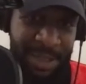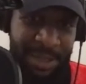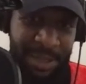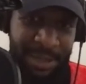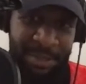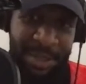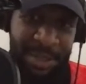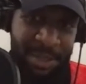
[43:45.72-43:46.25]
a
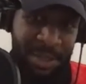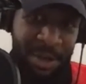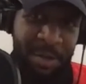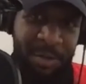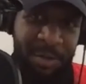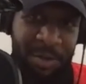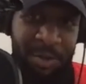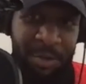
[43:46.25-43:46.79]
couple years
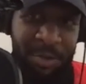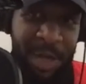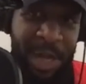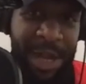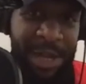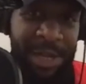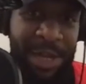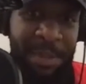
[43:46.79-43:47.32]
ago. Do they
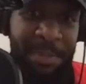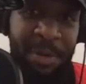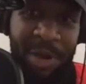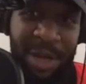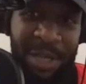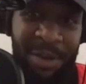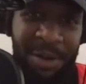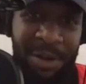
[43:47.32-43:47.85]
have that
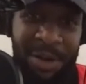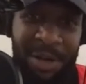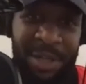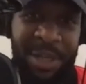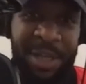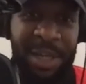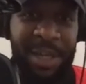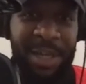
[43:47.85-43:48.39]
point
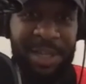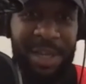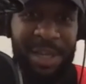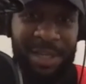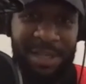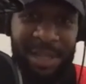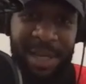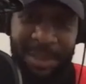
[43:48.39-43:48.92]
guard that
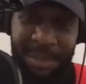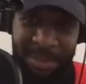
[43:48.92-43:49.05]
could take the